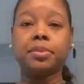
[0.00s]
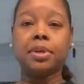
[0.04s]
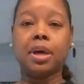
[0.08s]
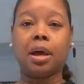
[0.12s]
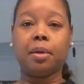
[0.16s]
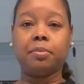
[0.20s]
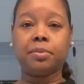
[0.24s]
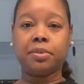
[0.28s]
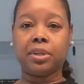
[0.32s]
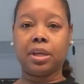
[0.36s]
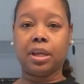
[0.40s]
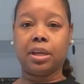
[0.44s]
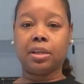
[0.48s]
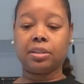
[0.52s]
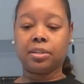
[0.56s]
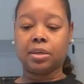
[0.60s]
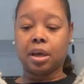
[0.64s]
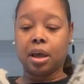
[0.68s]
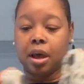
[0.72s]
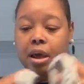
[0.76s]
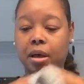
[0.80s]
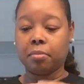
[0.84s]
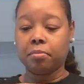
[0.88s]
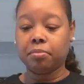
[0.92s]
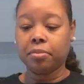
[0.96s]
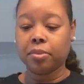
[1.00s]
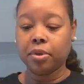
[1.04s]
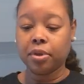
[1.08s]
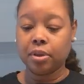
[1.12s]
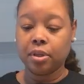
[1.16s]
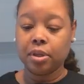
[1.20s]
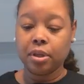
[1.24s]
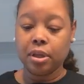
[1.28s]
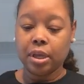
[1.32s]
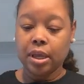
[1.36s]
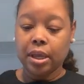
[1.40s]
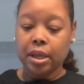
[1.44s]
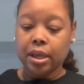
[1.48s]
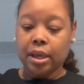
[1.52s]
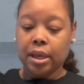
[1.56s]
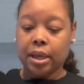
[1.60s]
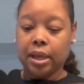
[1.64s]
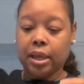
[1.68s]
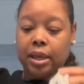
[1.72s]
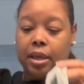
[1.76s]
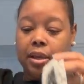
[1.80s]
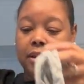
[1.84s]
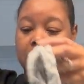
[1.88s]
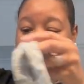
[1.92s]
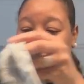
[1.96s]
top tank top
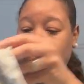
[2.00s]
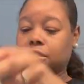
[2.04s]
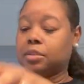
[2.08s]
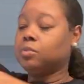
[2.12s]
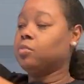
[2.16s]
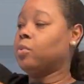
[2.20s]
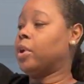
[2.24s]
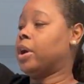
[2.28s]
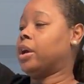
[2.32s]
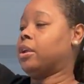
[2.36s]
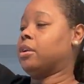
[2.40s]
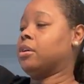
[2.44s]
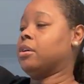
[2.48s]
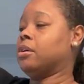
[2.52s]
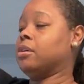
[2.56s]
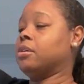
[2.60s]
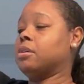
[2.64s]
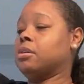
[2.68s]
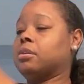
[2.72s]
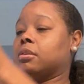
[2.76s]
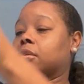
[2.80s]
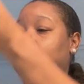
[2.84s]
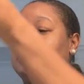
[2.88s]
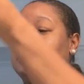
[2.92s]
and a sweater.